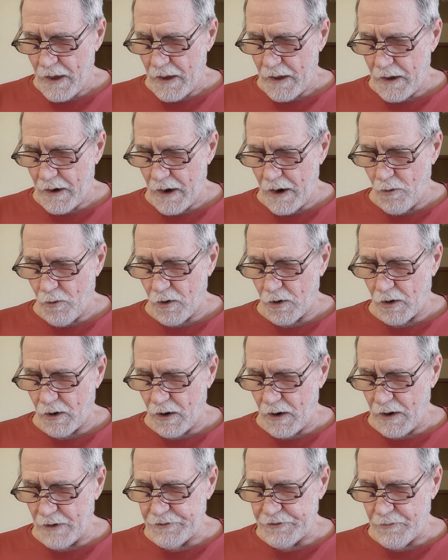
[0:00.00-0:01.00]
And I will
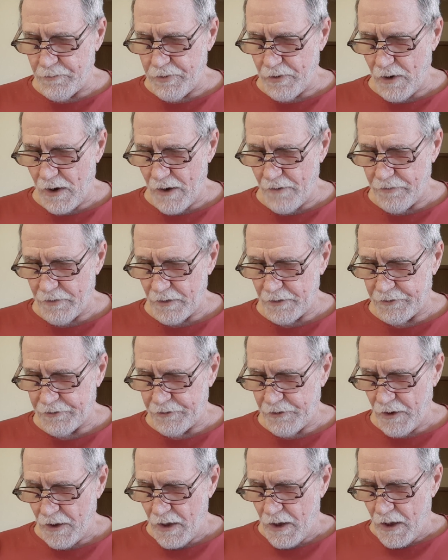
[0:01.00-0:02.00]
cause the prophets
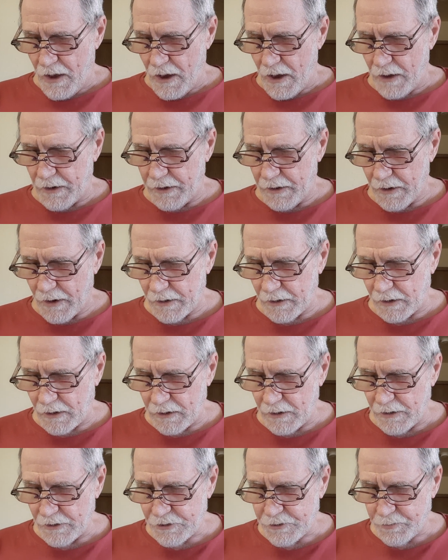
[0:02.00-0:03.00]
and the
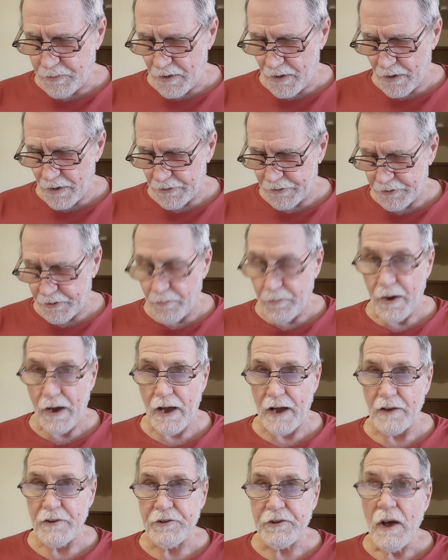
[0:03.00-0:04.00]
unclean spirits to
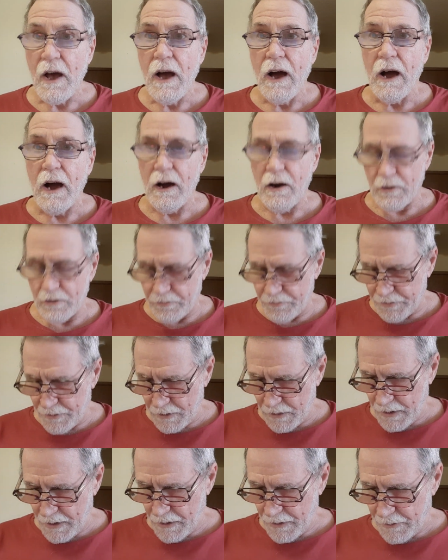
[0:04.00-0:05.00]
pass out of the
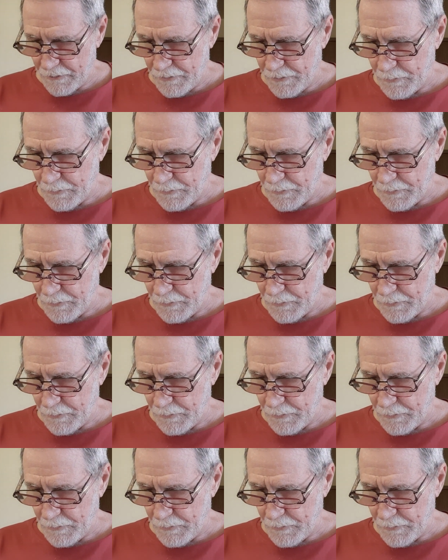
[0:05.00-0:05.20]
land.